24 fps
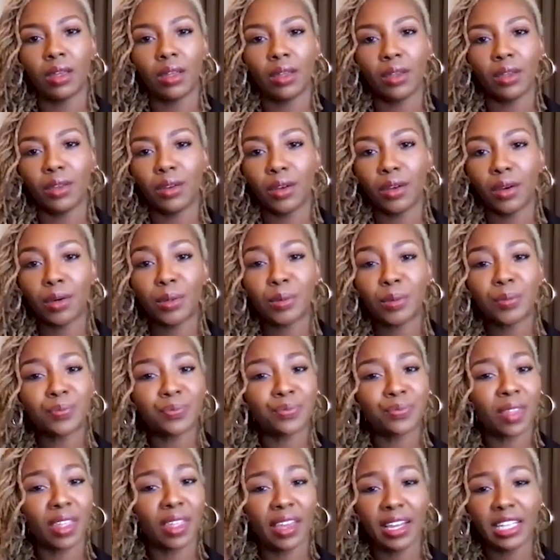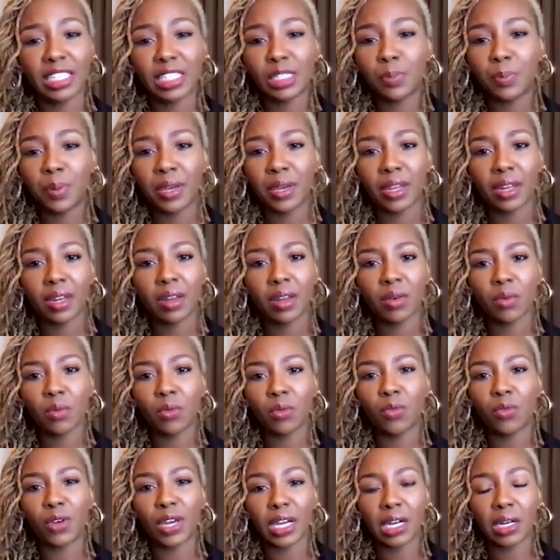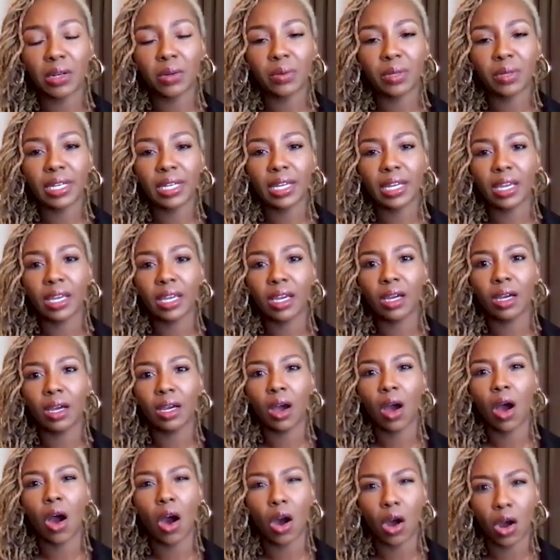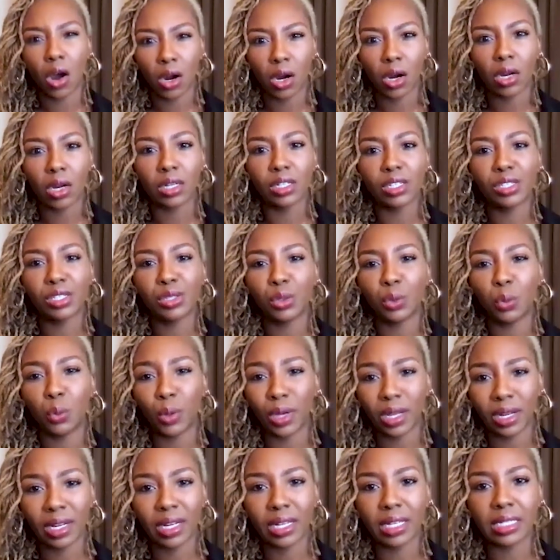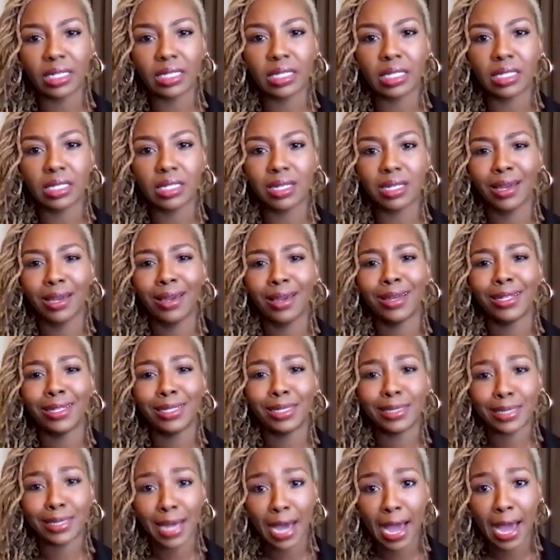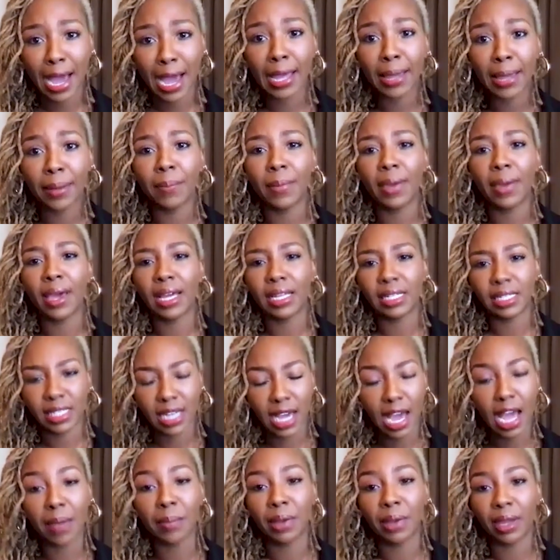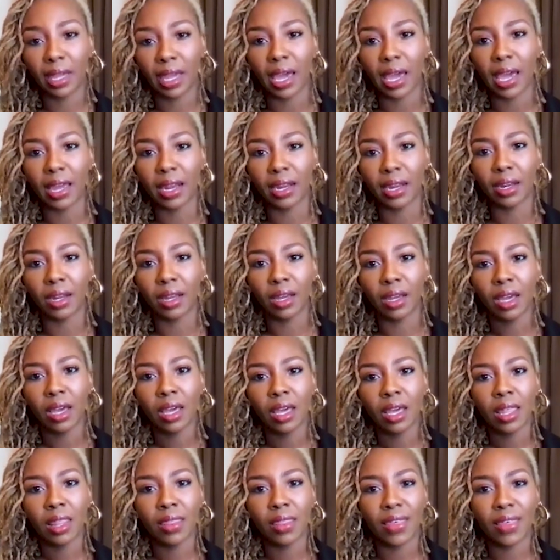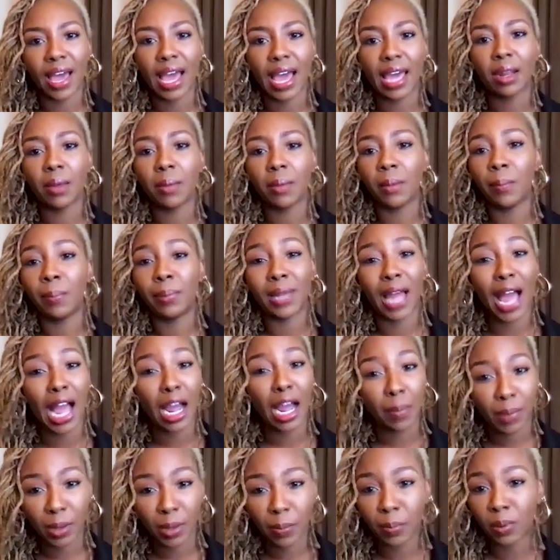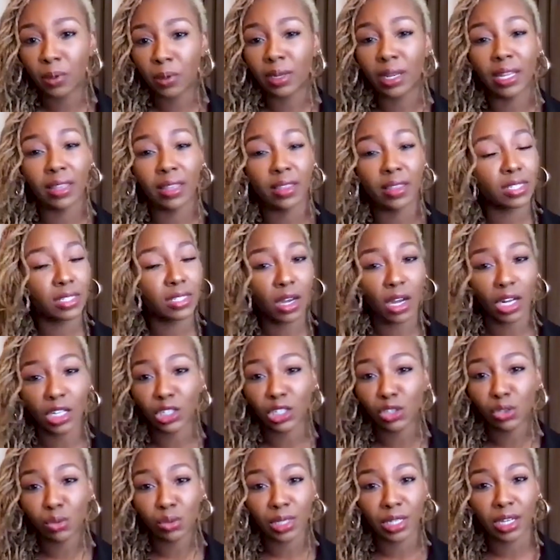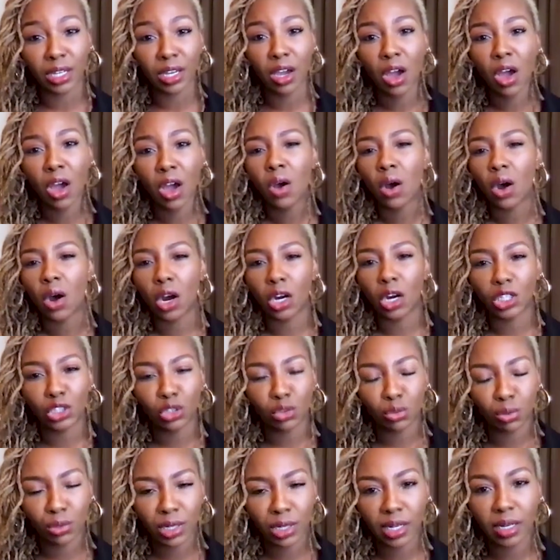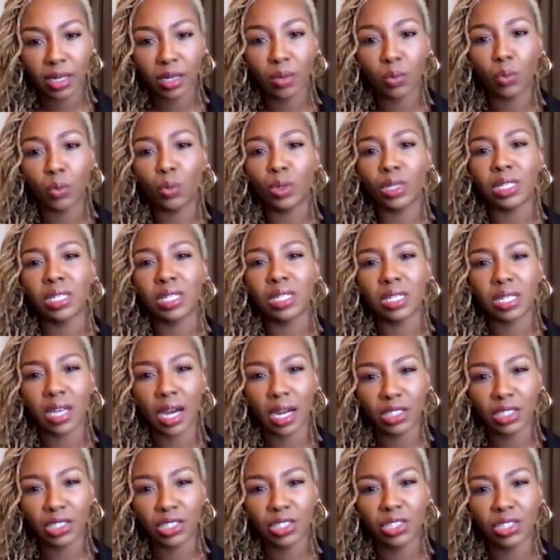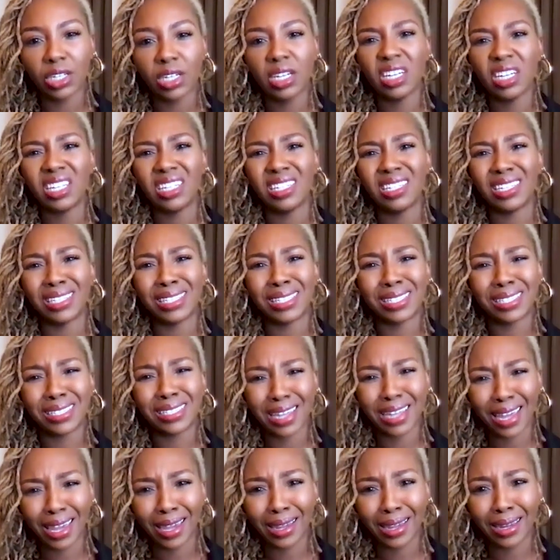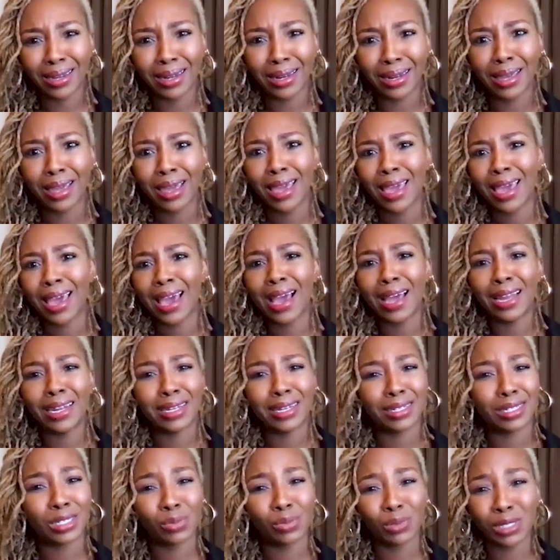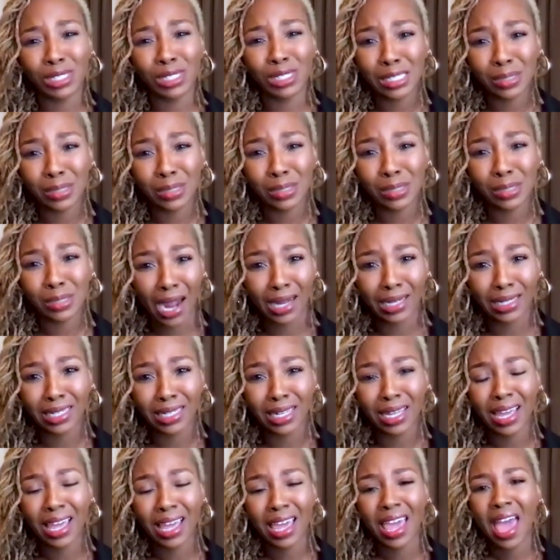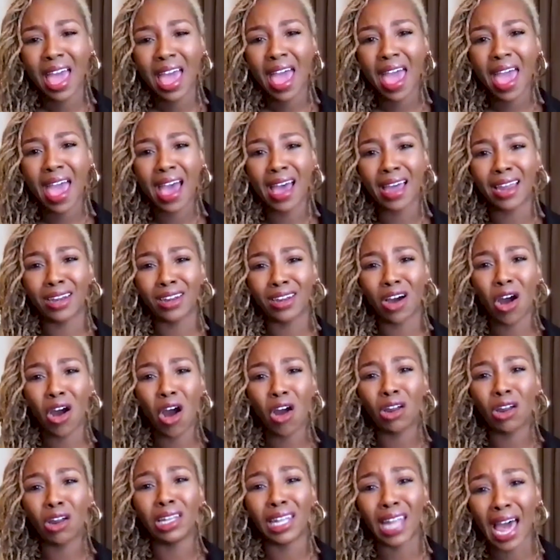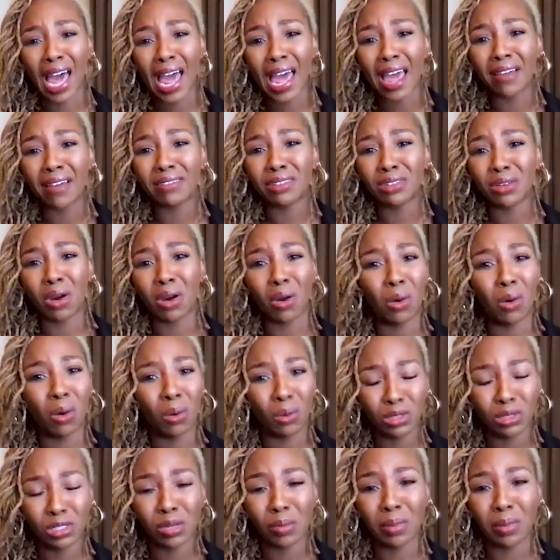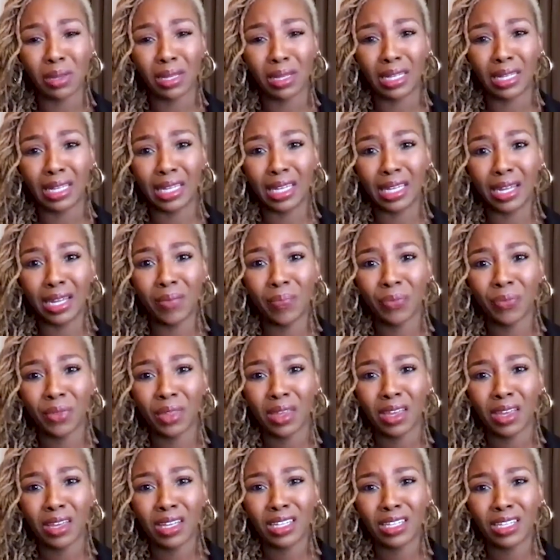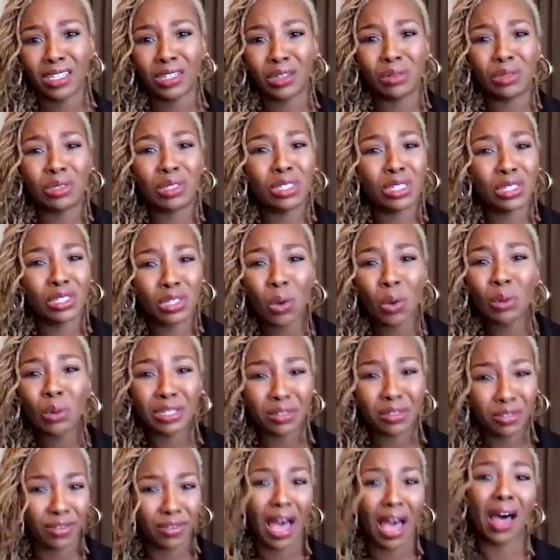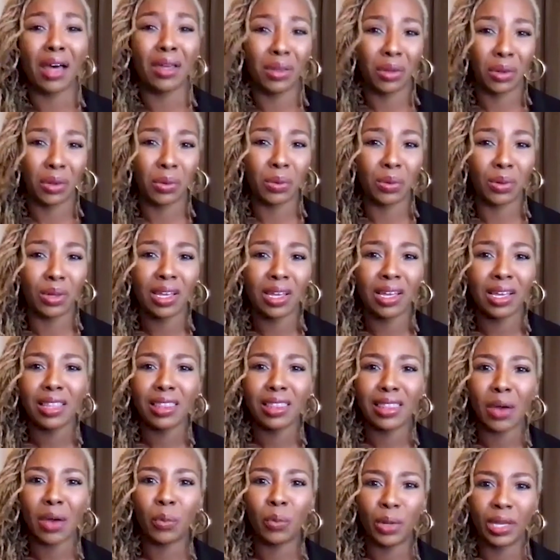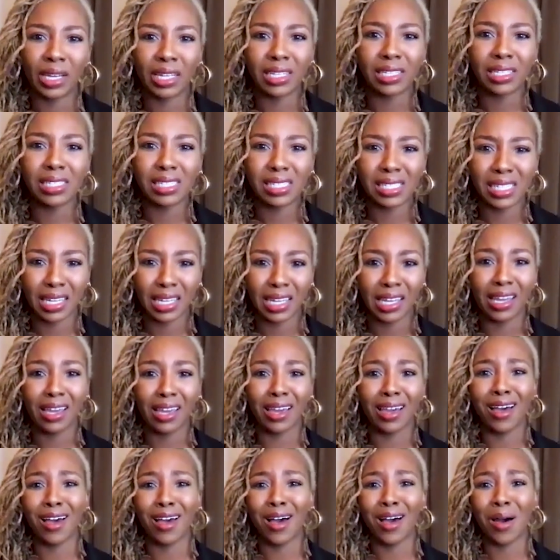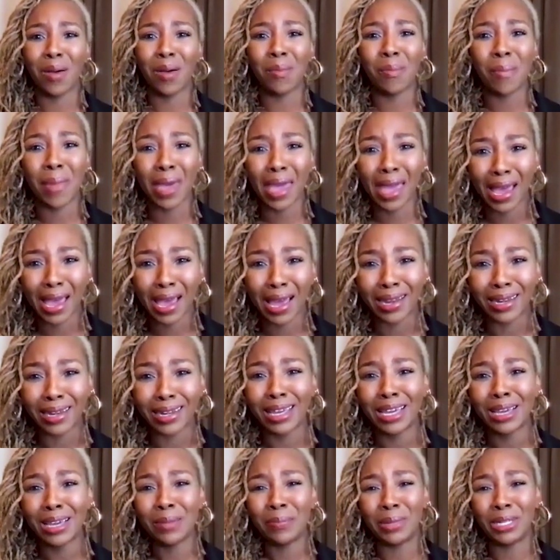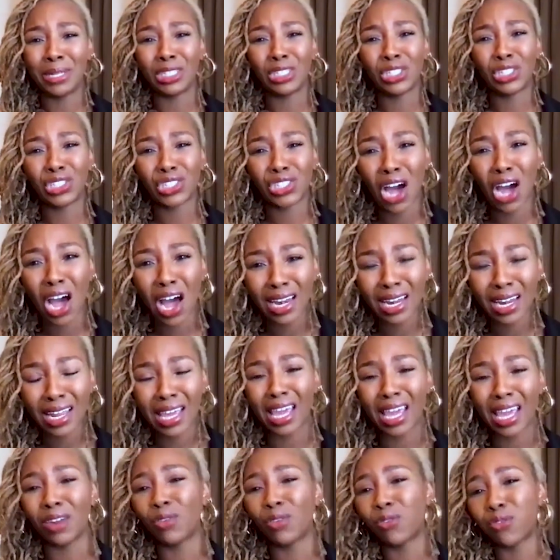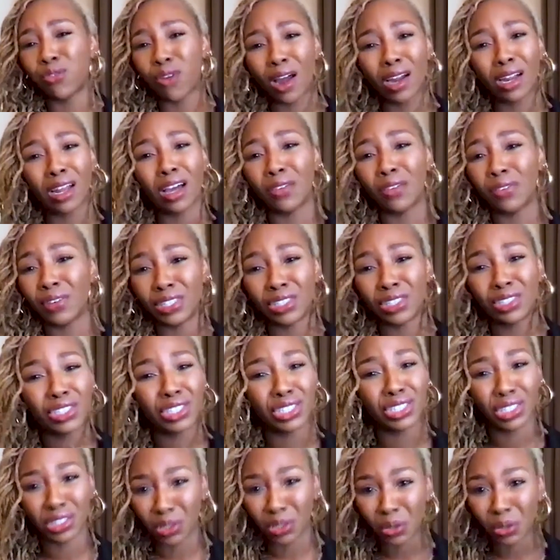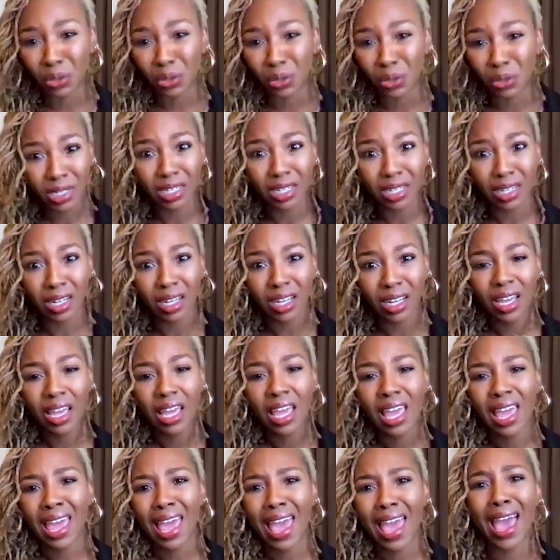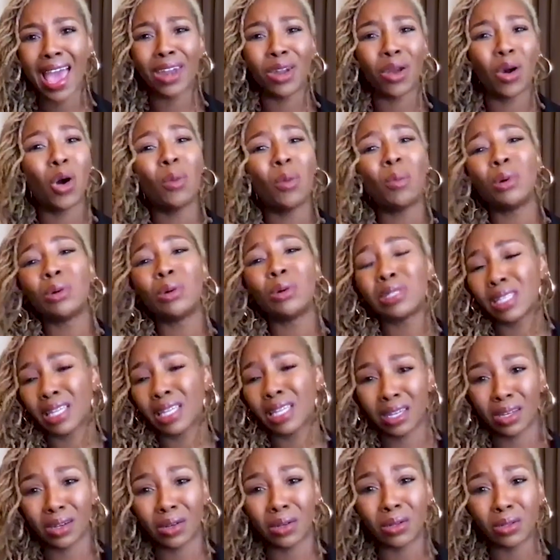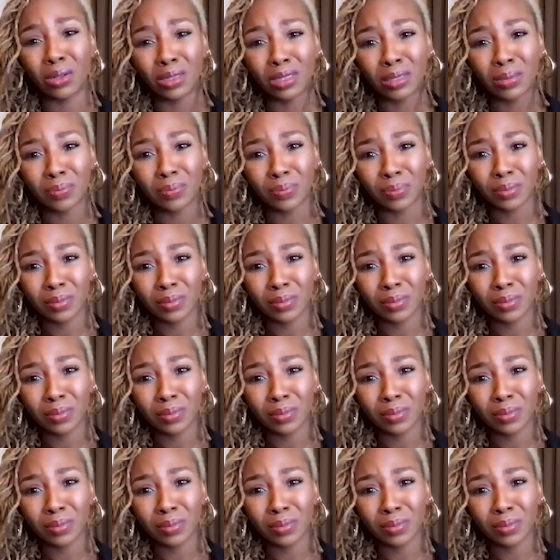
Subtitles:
You know, it's been very hard to witness time and time again that Black people in this country are treated with such disdain and disrespect, and our lives are ultimately, you know, so devalued that we can see a man be shot in front of his children and almost killed.